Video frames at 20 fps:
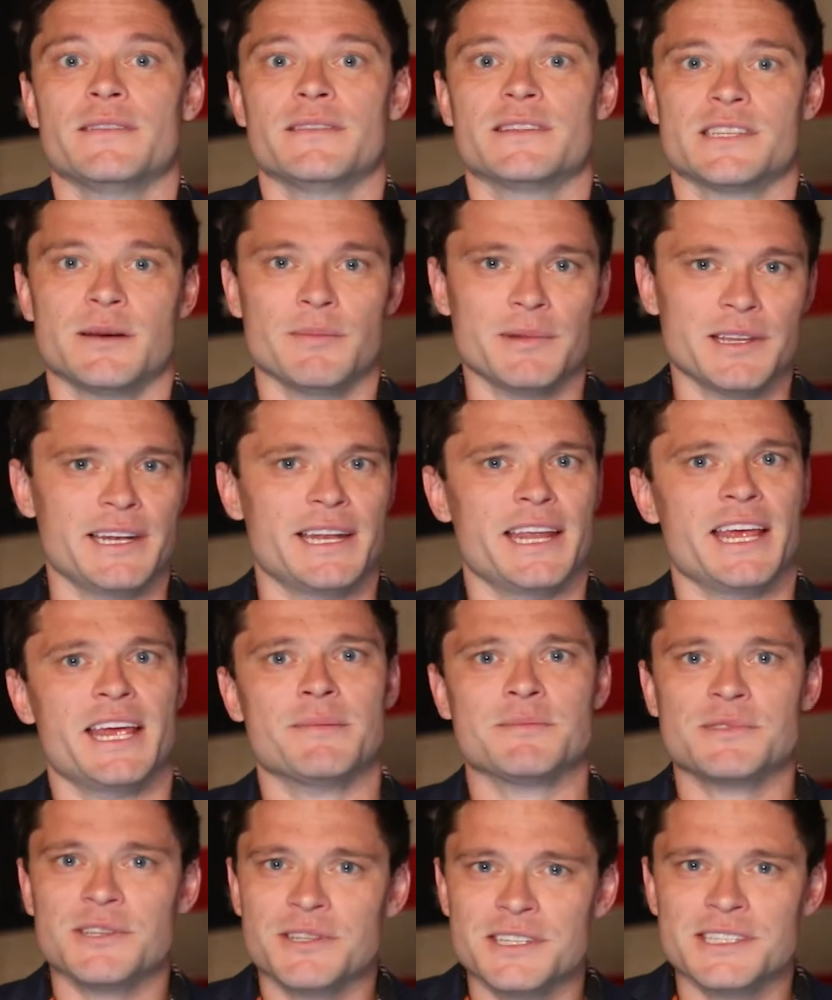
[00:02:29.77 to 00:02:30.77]
Some of the
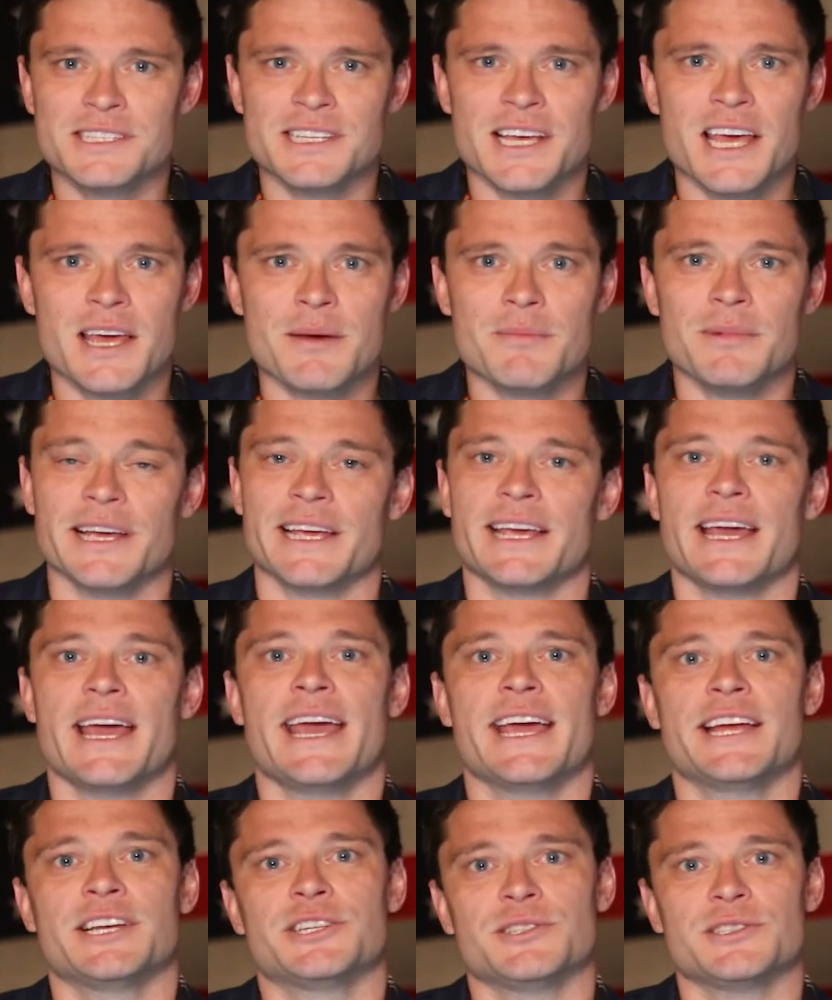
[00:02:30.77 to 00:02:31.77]
names are the same, like
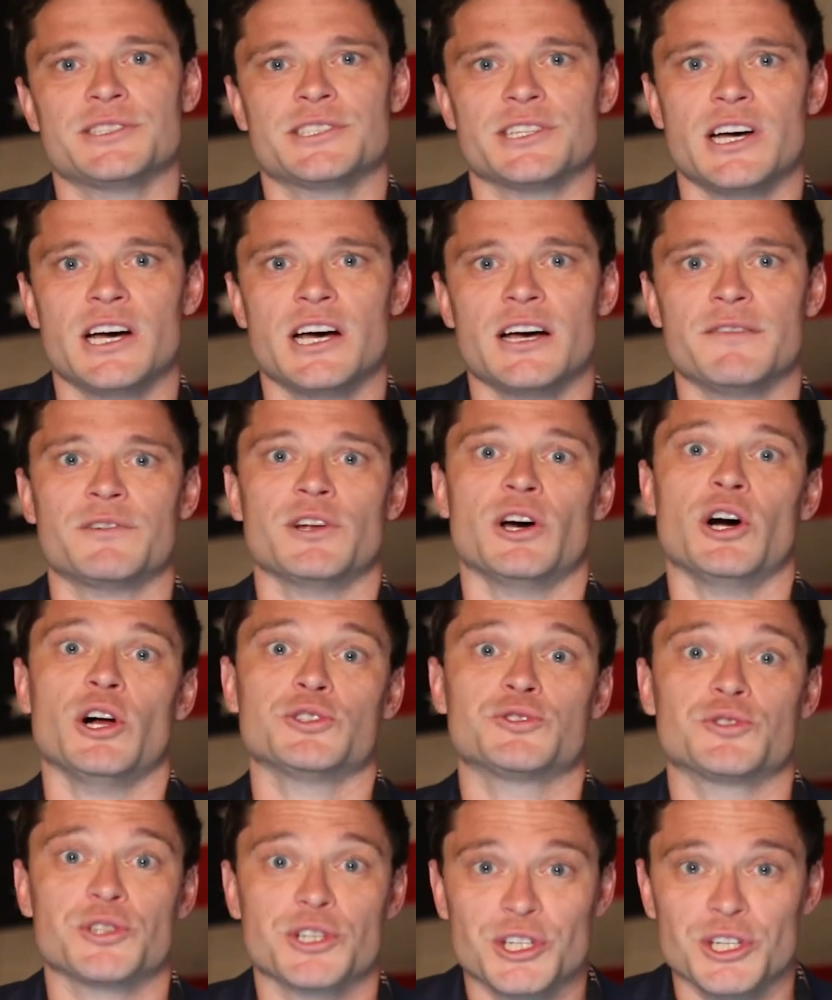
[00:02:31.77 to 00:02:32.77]
Angel Soft,
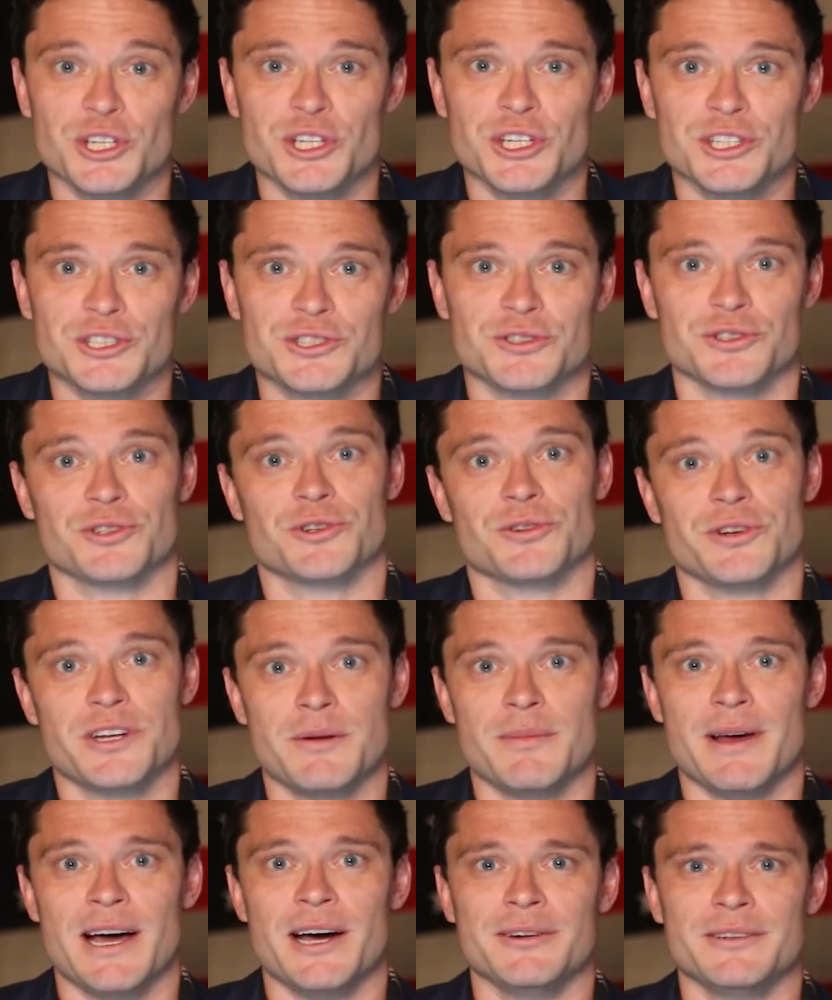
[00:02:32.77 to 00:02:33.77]
Ultra Kush, or
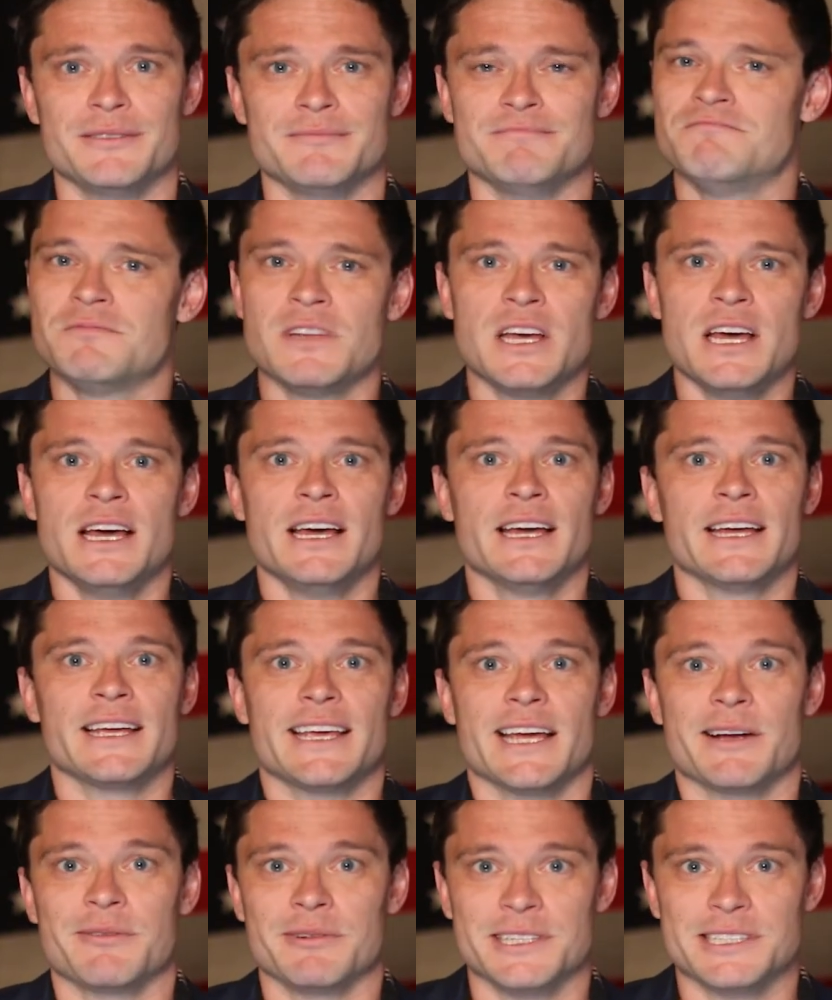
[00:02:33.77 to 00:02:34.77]
Green Mountain.
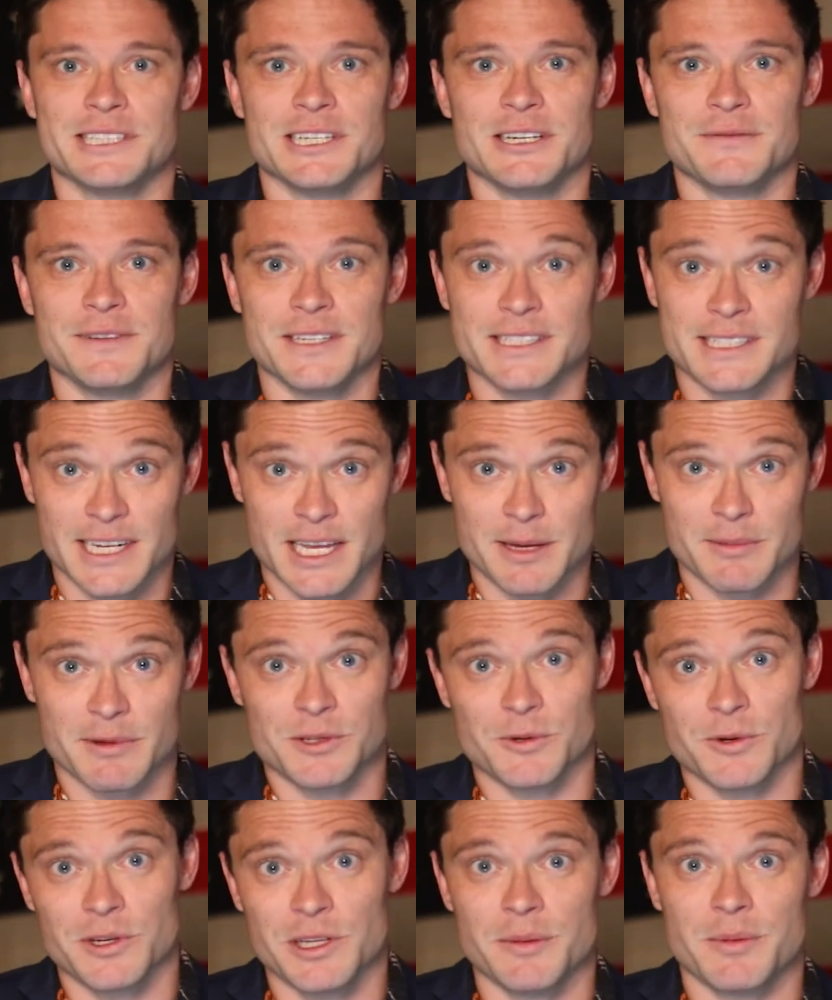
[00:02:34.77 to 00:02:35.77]
Can't really tell if that's the name
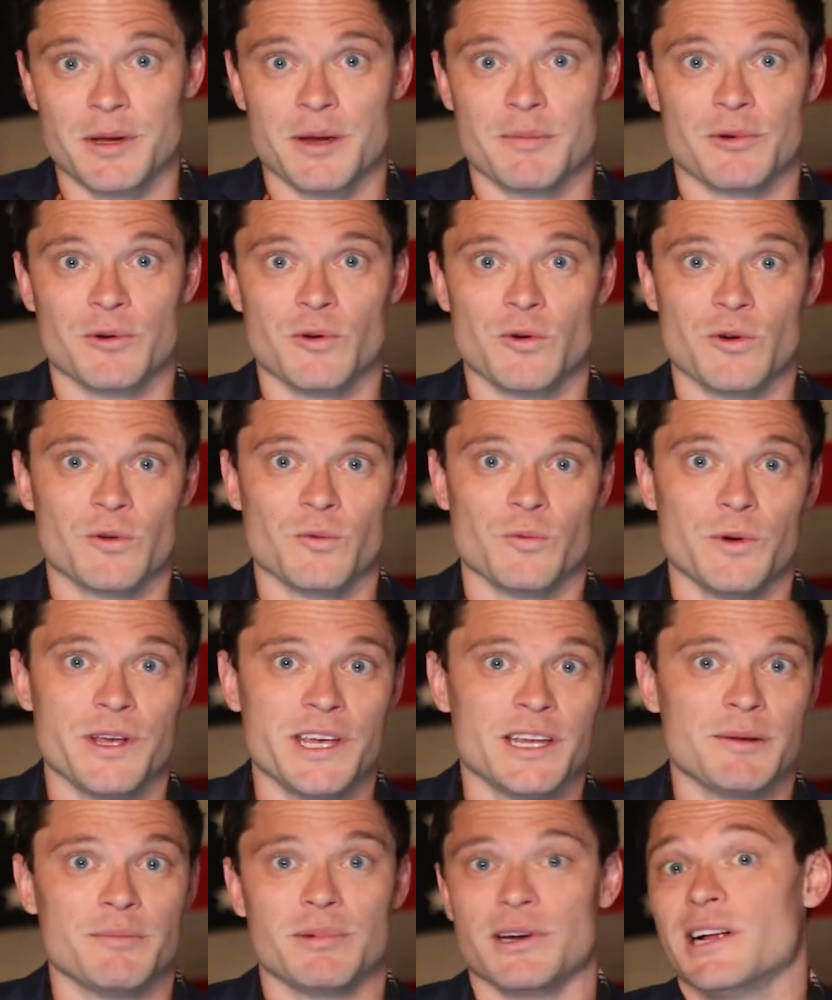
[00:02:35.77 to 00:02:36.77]
of toilet paper or
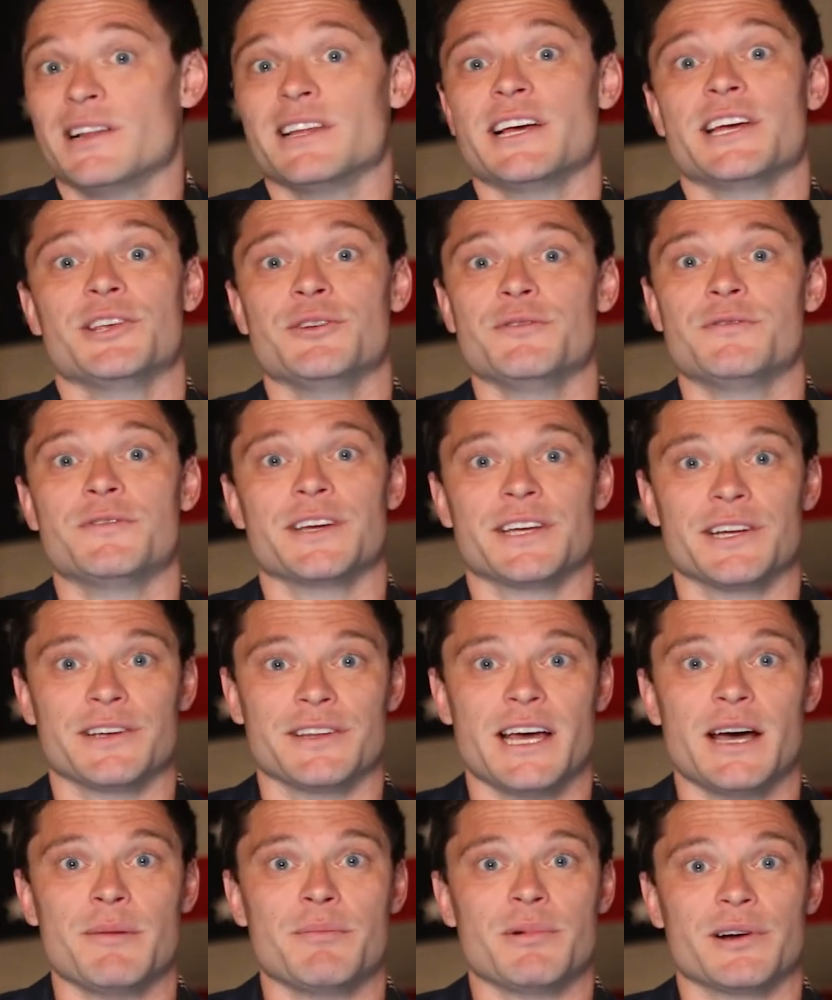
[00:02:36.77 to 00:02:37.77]
weed, but I'll let you figure
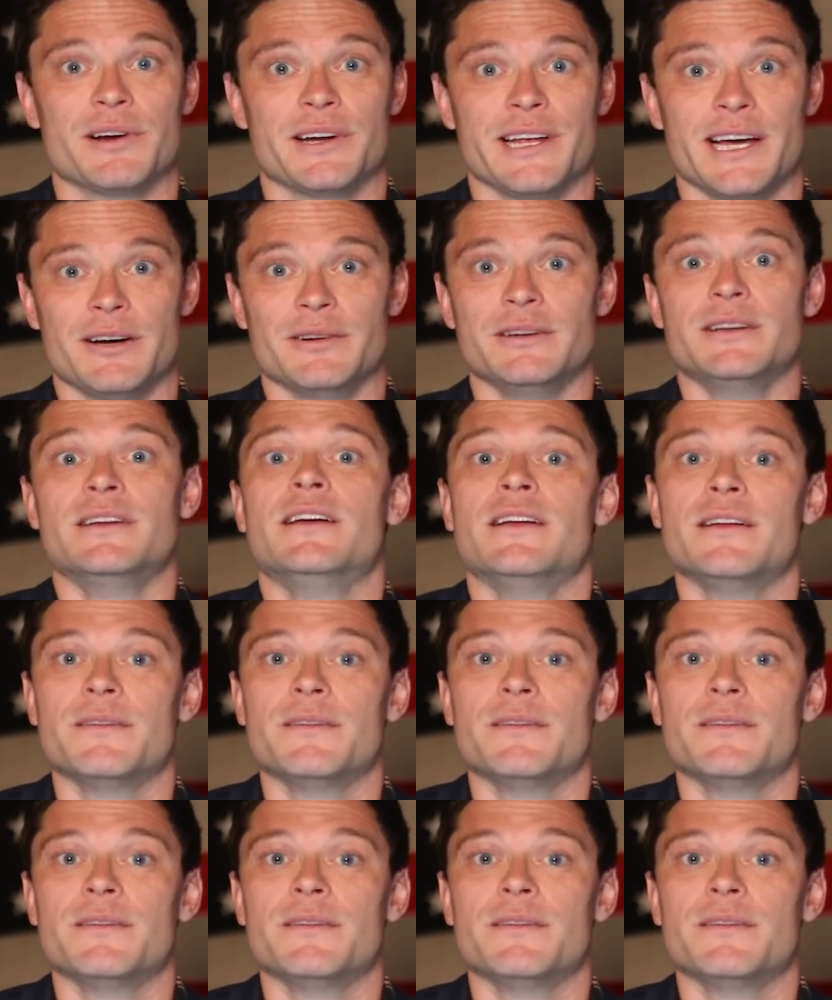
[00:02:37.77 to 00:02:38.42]
that part out.